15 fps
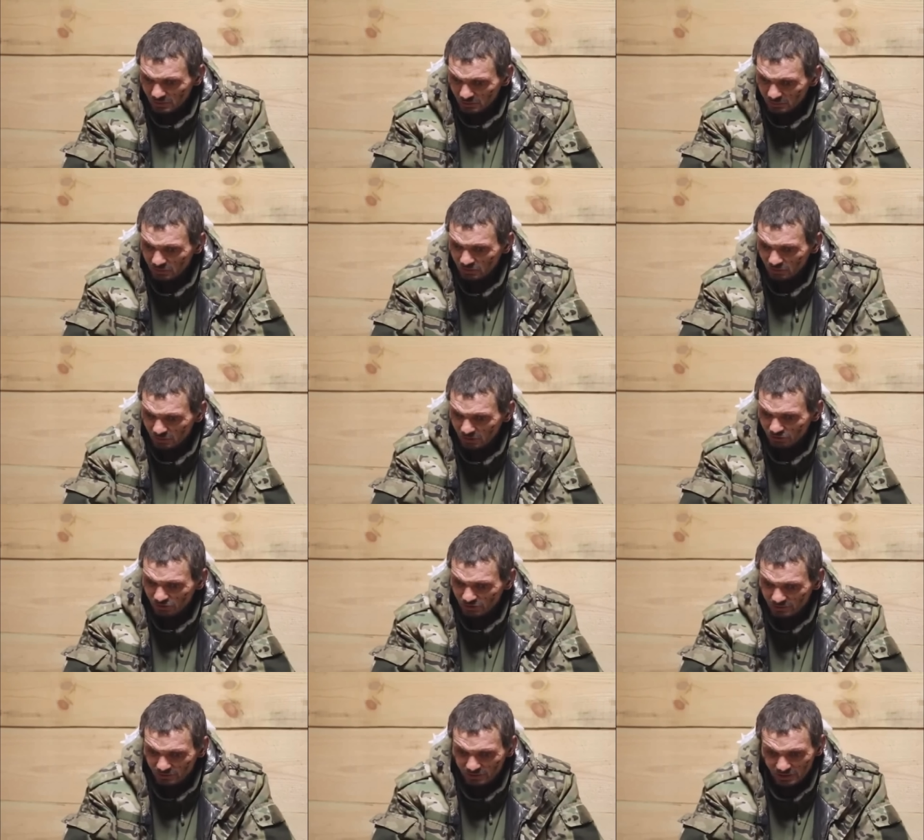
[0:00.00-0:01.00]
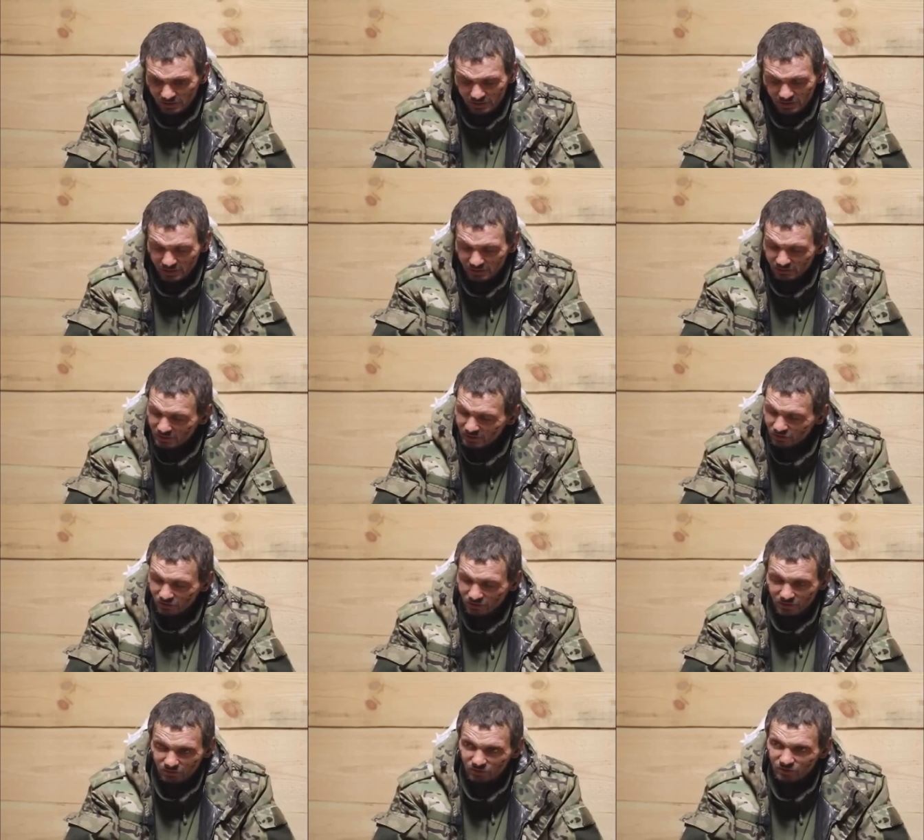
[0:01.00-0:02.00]
And then I was already sitting. I couldn't
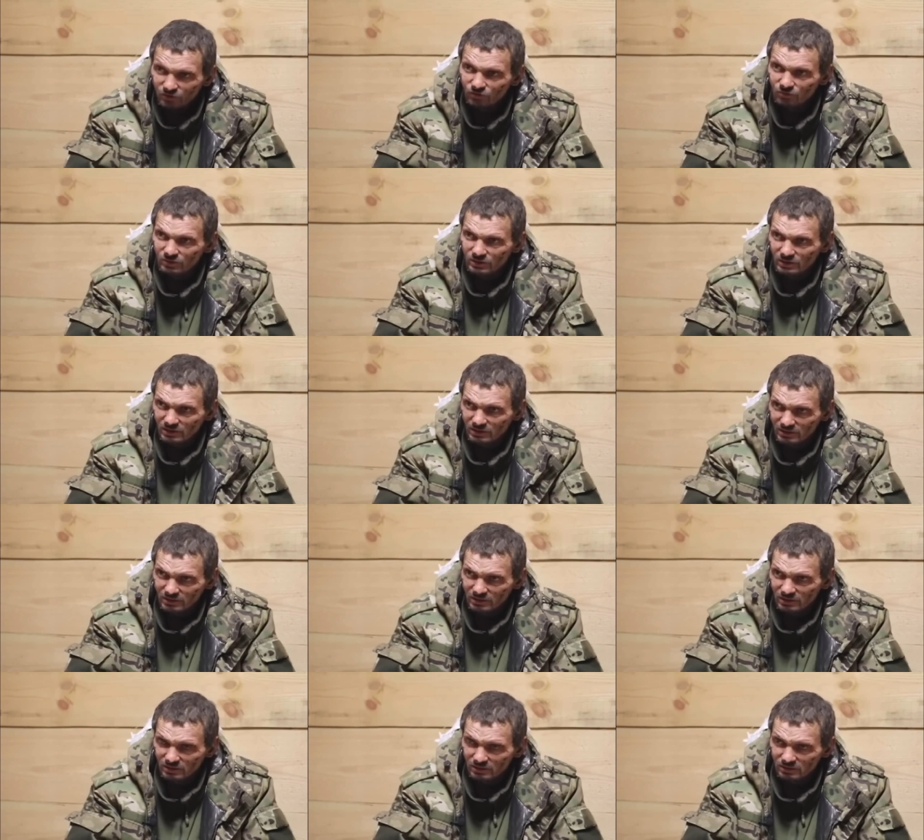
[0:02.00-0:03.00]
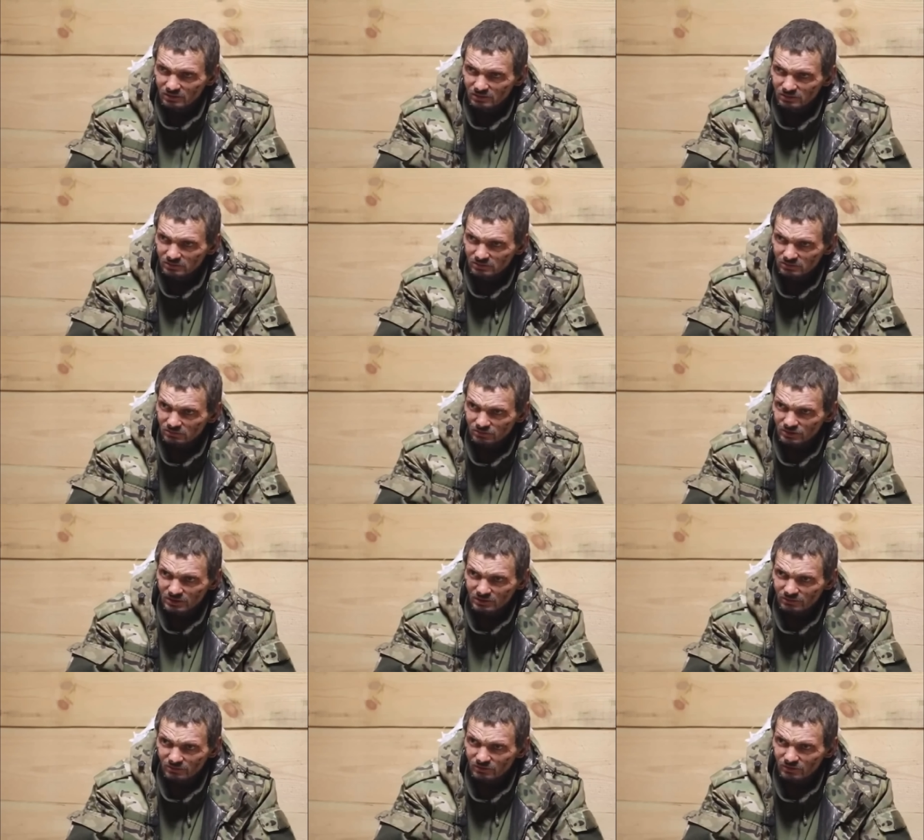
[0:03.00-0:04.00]
take it anymore. I didn't want anything anymore. That
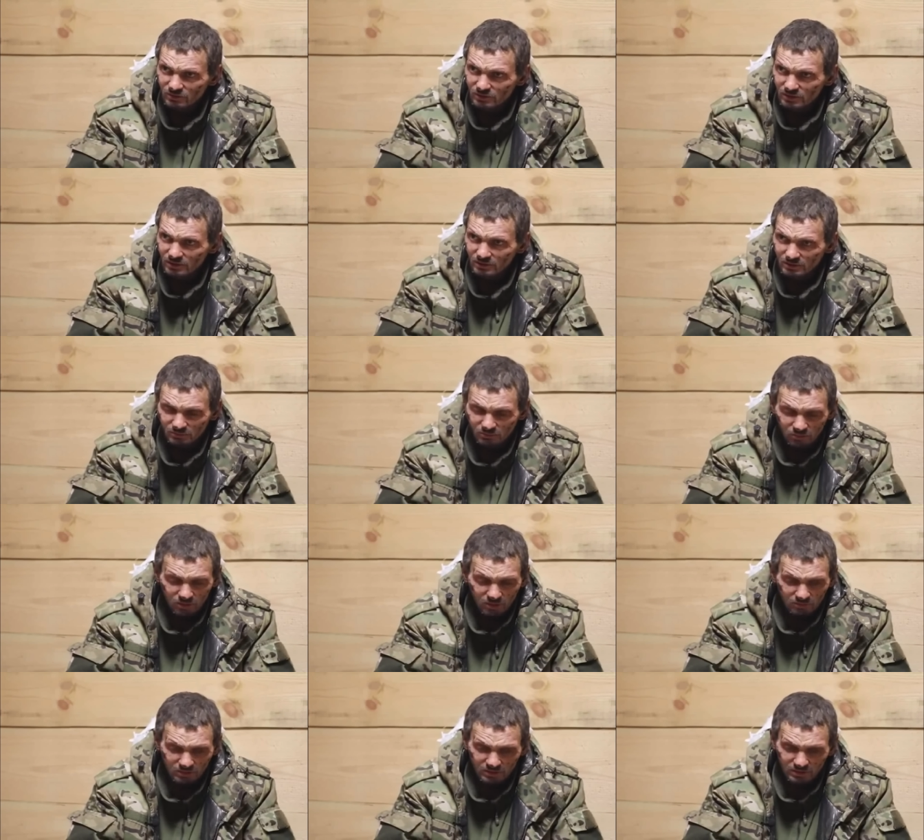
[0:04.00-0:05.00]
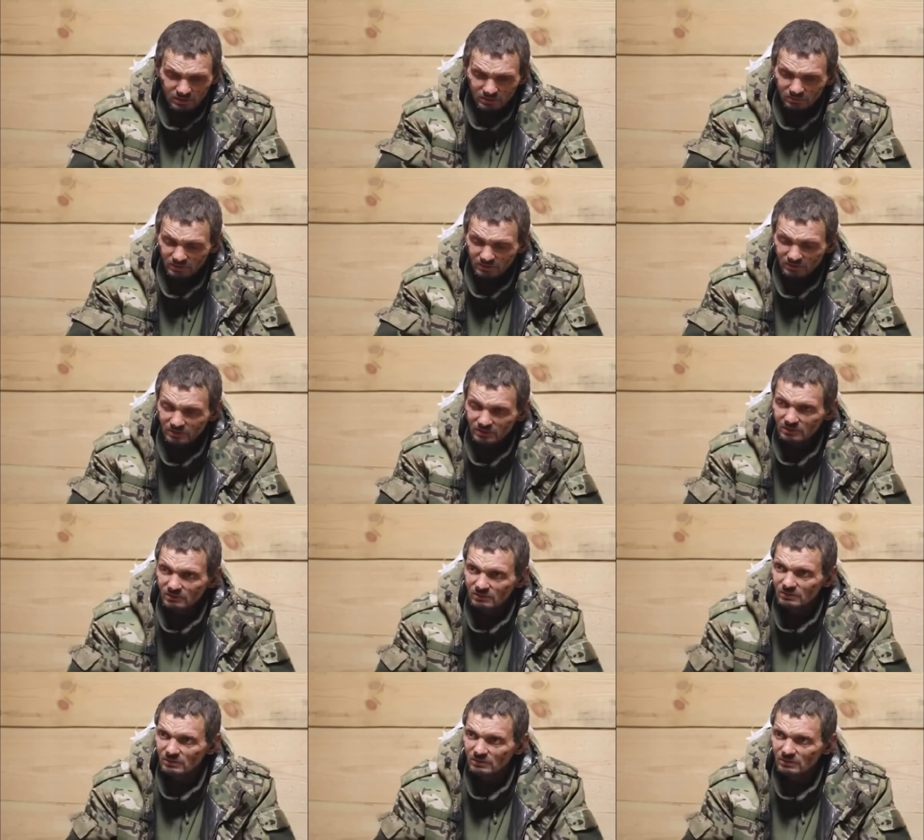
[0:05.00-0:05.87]
was it. I prayed to God and asked him.